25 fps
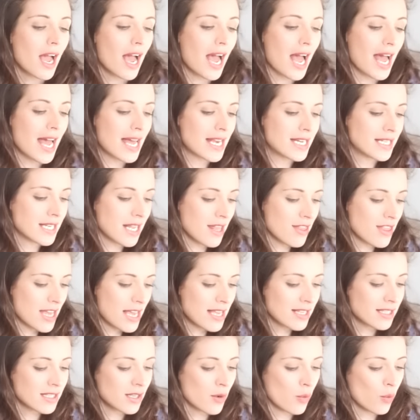And
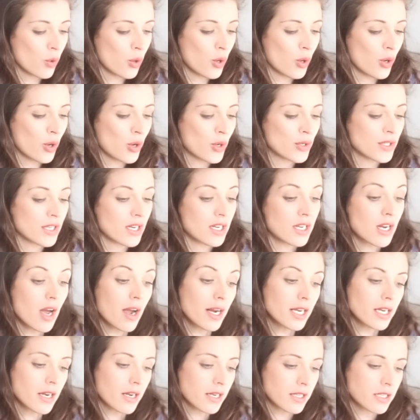this was
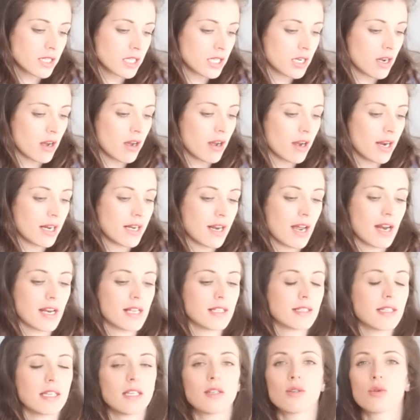$9.99 and
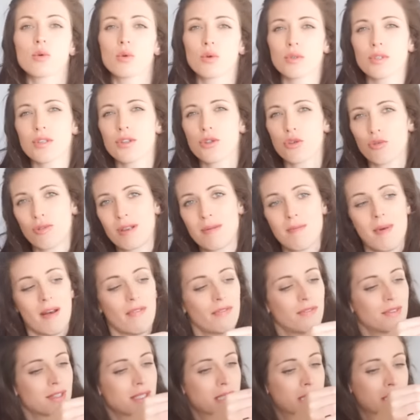it's in 0 to 3
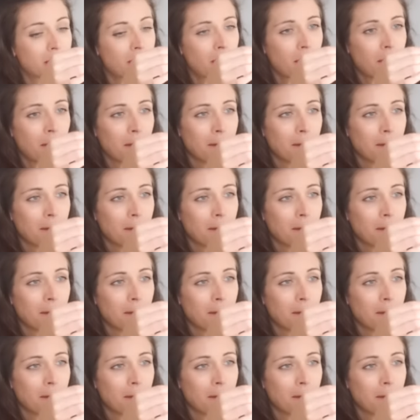months.